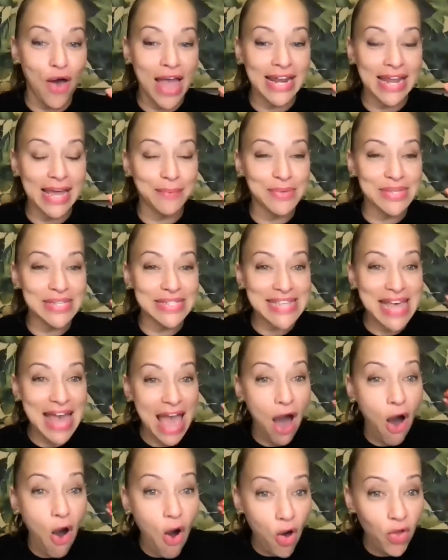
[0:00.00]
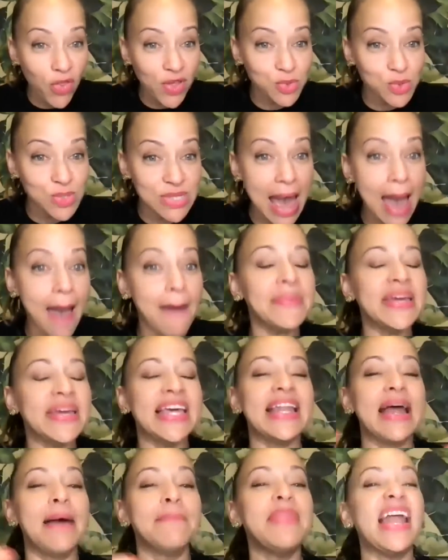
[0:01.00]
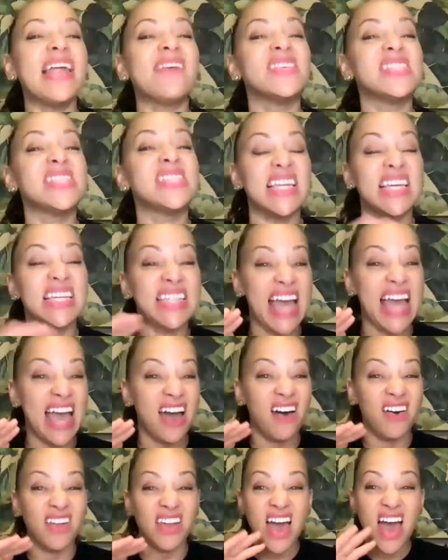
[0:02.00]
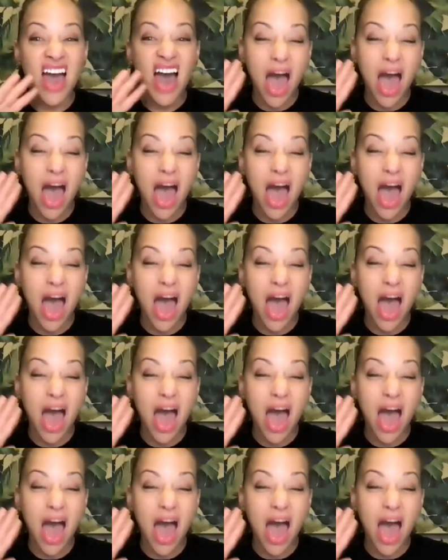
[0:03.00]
And all this was happening. I'm not even sitting down.